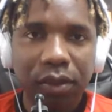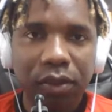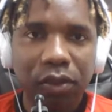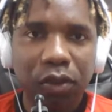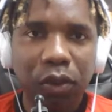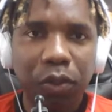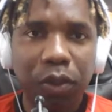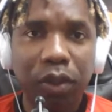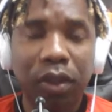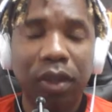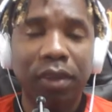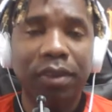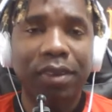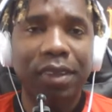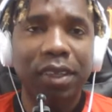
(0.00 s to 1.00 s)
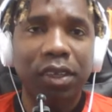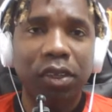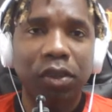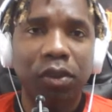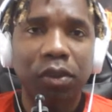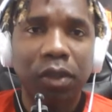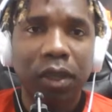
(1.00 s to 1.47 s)
So we'll
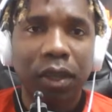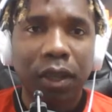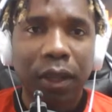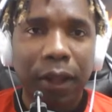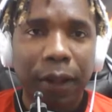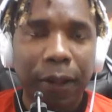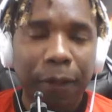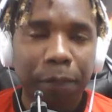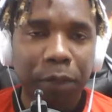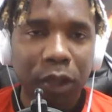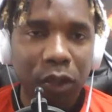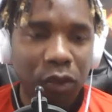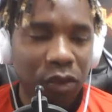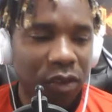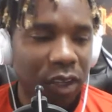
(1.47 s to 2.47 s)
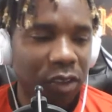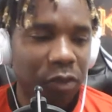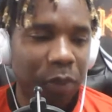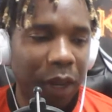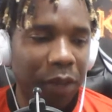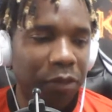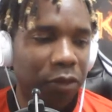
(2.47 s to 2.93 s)
continue to use this
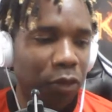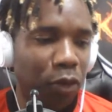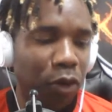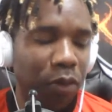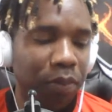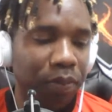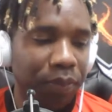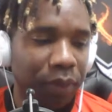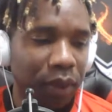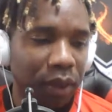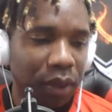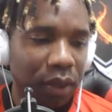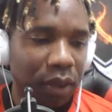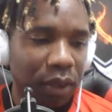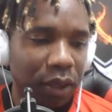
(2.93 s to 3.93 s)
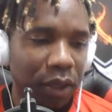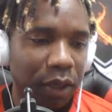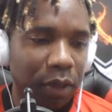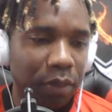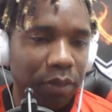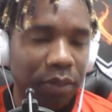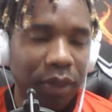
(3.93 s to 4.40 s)
platform
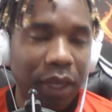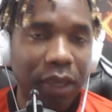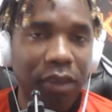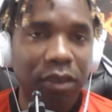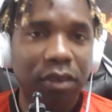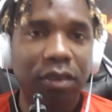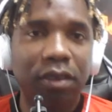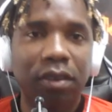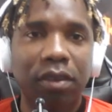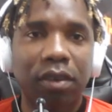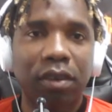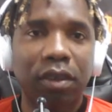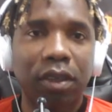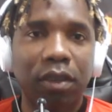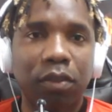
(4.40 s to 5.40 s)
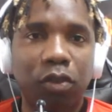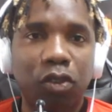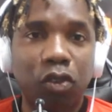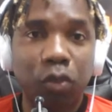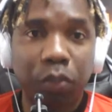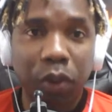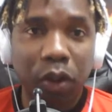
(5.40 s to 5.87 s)
that is
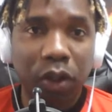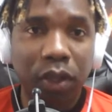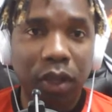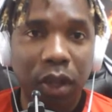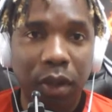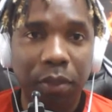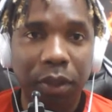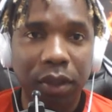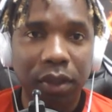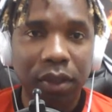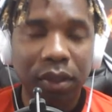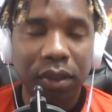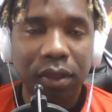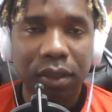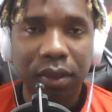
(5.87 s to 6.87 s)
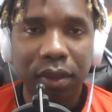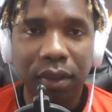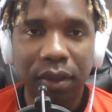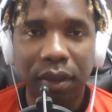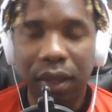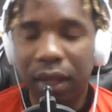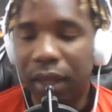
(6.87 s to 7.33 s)
super uncommon,
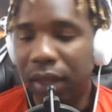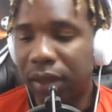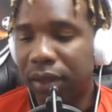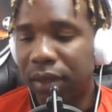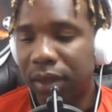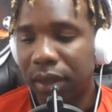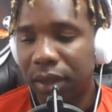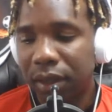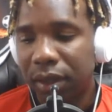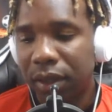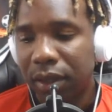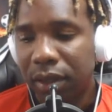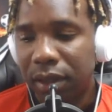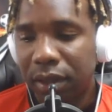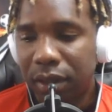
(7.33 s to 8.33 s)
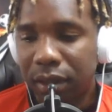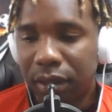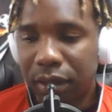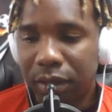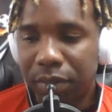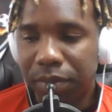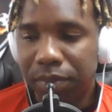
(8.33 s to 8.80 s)
that
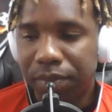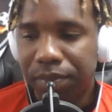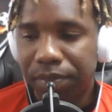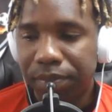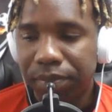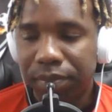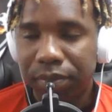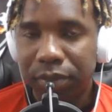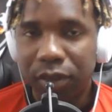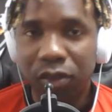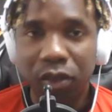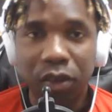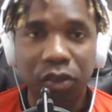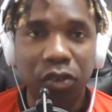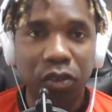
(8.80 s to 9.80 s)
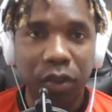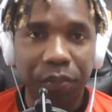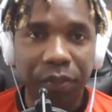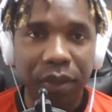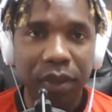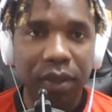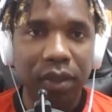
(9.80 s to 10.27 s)
it's
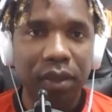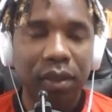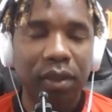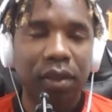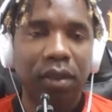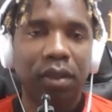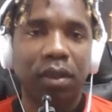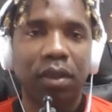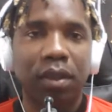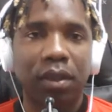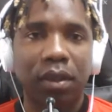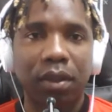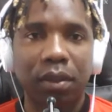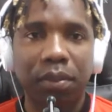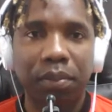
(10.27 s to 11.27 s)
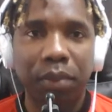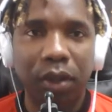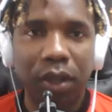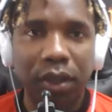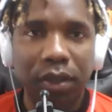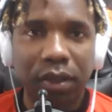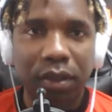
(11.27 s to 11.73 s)
unscripted,
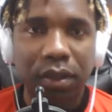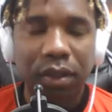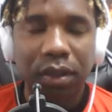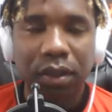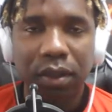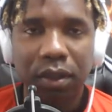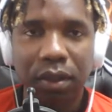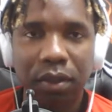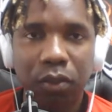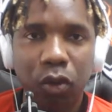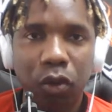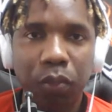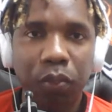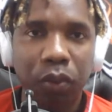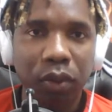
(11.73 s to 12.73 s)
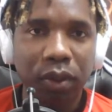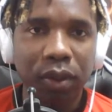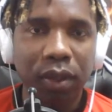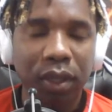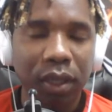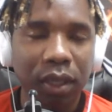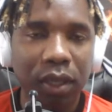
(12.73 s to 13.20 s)
but more
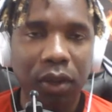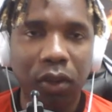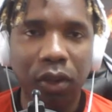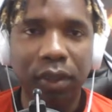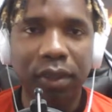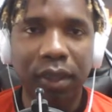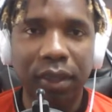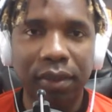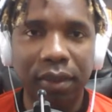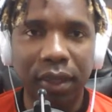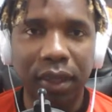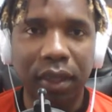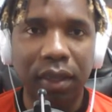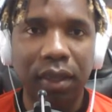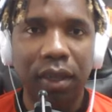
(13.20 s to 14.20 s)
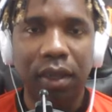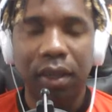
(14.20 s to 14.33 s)
importantly, authentic,